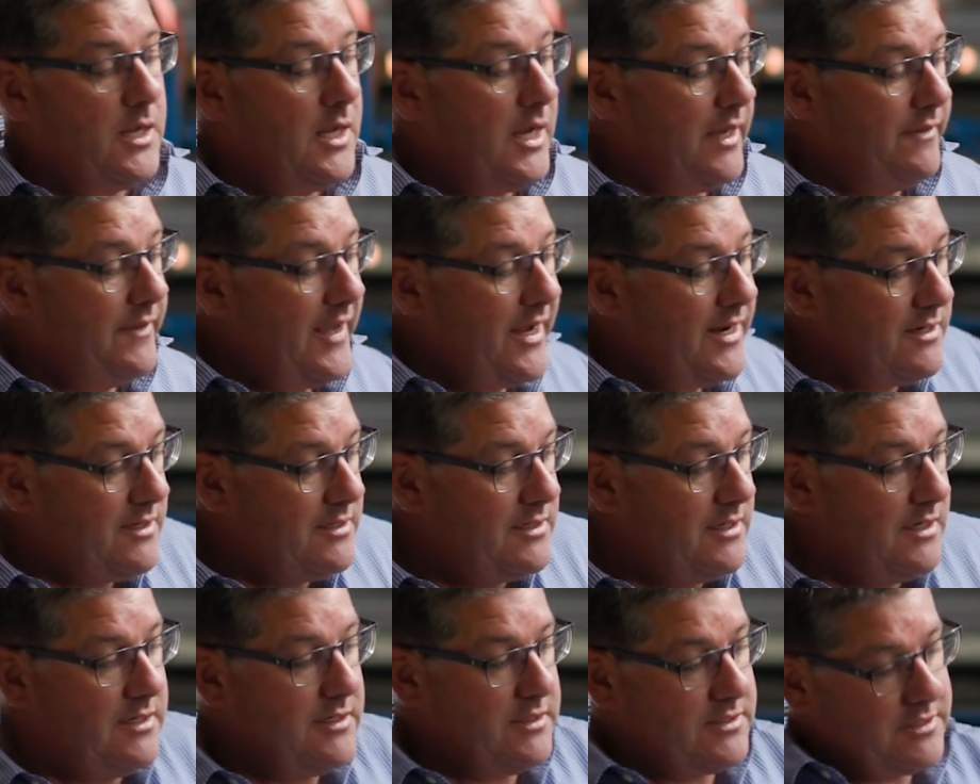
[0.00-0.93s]
and
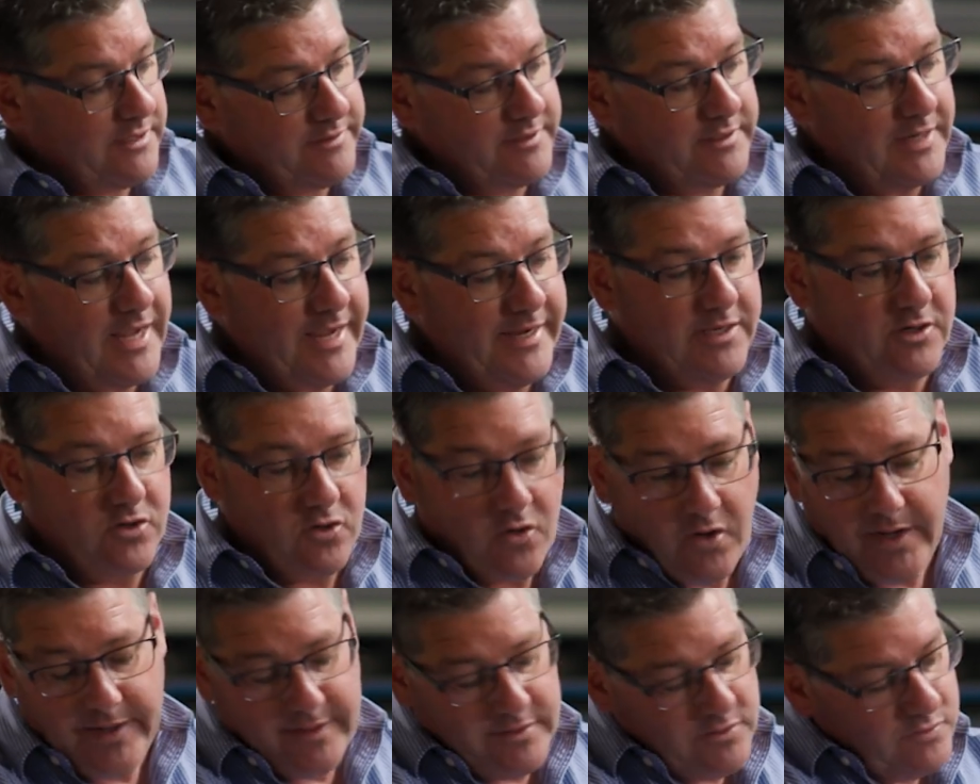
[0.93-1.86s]
that, to the naked
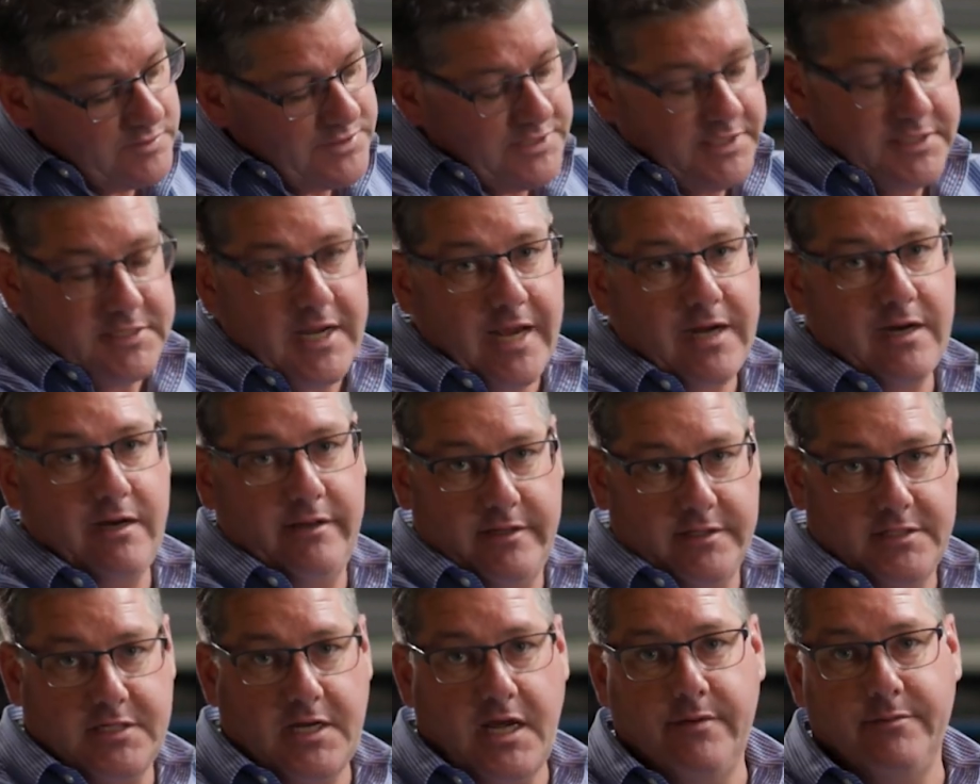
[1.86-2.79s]
eye, looks exactly
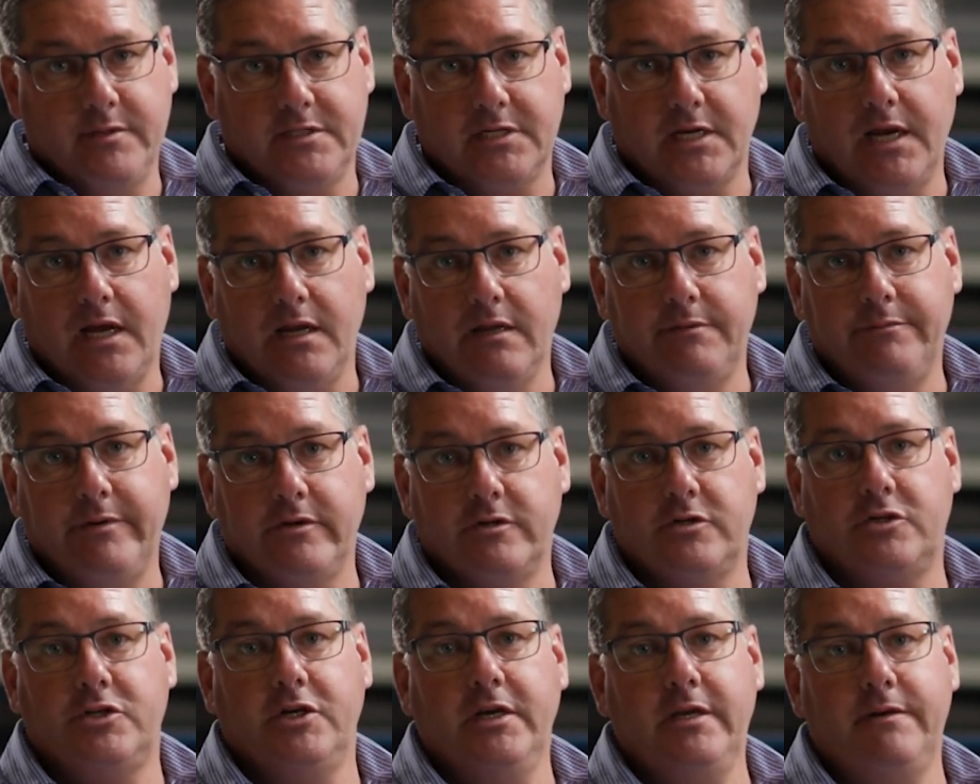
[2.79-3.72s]
the same as a Colorbond
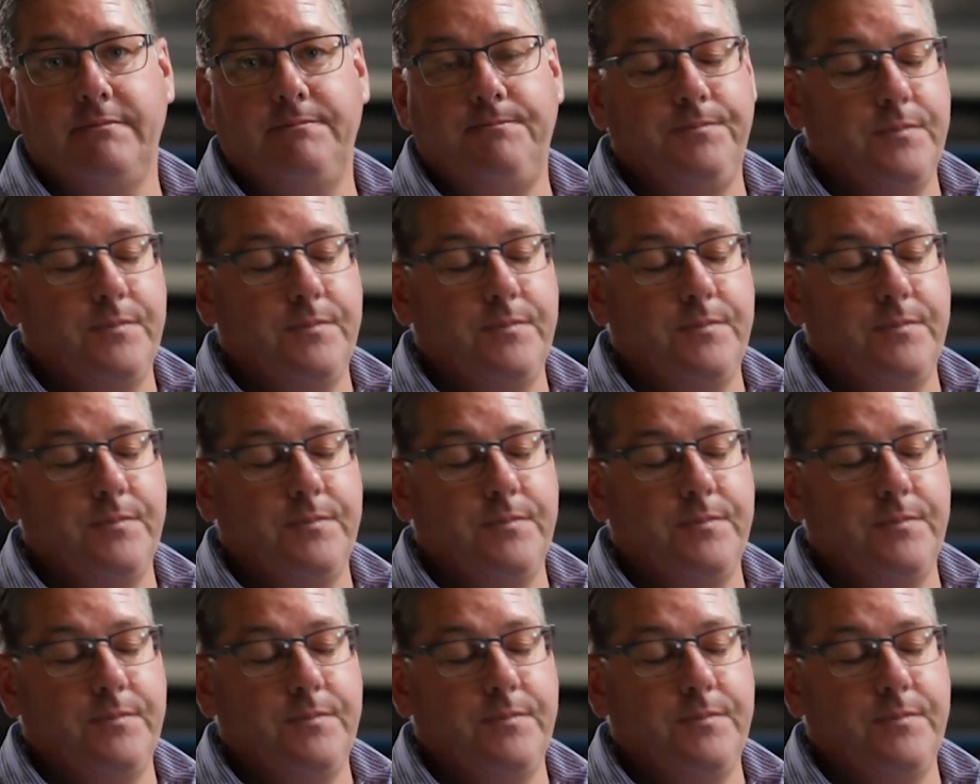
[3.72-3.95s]
sheet.